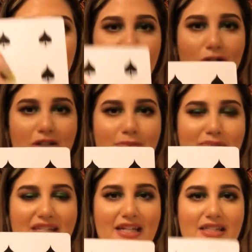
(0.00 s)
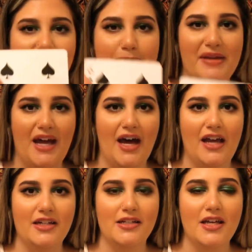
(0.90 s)
and circumstances
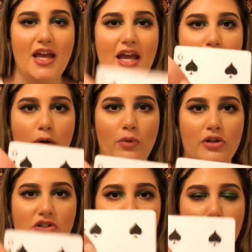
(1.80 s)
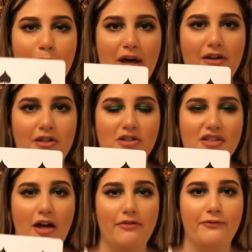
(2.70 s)
behind in order to propel
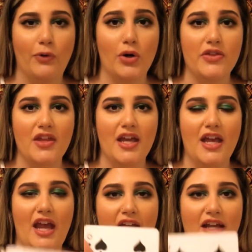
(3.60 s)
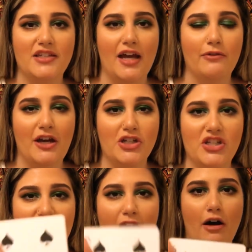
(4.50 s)
yourself forth in a
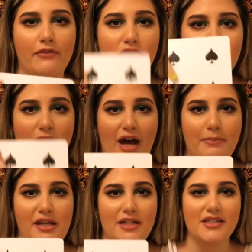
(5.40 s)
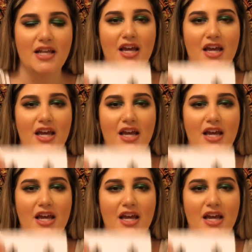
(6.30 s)
direction that offers you happiness,